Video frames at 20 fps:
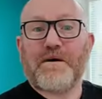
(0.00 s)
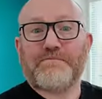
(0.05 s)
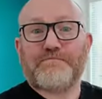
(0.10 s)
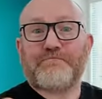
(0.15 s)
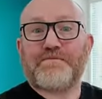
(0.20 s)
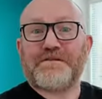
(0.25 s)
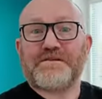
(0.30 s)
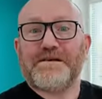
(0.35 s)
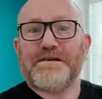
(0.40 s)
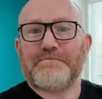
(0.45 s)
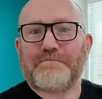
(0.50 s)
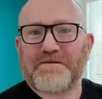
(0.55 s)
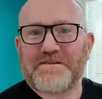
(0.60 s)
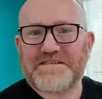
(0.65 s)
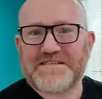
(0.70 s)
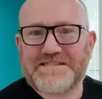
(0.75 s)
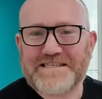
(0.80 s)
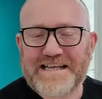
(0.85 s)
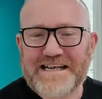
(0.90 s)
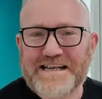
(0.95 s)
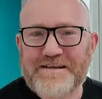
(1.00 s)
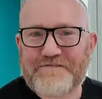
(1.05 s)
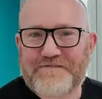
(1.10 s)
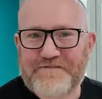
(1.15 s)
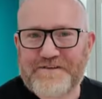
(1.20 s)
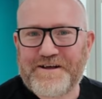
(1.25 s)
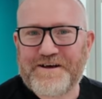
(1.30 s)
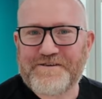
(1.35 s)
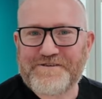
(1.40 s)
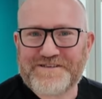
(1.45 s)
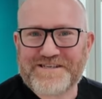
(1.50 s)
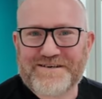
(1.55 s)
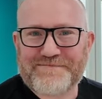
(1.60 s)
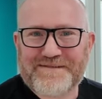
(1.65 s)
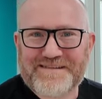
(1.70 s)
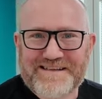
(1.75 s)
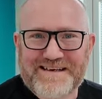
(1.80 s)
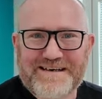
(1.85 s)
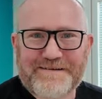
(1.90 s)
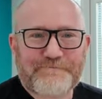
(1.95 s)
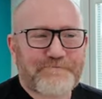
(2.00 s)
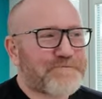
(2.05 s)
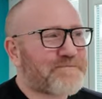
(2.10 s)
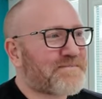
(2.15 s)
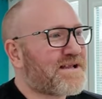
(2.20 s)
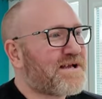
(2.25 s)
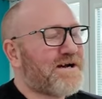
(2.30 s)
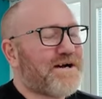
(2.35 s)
well, plus delivery on top of that